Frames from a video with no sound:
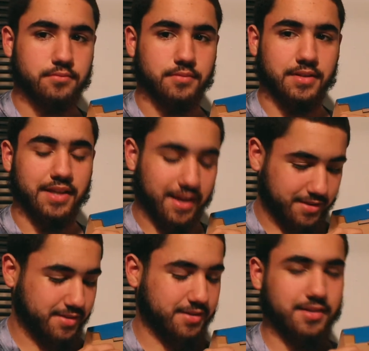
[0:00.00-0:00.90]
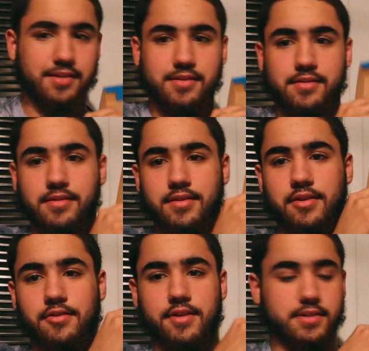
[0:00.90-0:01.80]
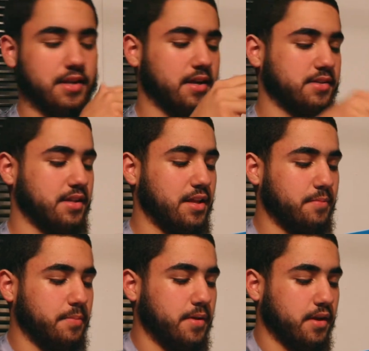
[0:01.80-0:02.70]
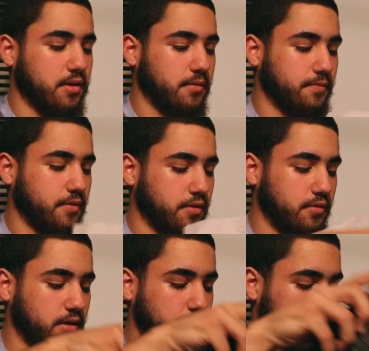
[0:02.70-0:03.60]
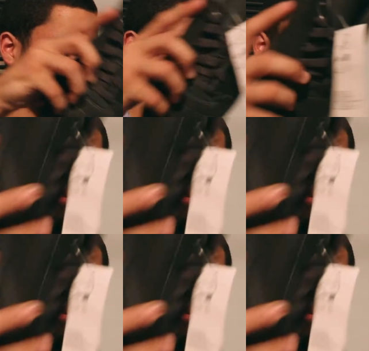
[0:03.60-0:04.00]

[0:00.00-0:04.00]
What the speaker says: Yes. Here it is, guys. Let me pick it up for you guys.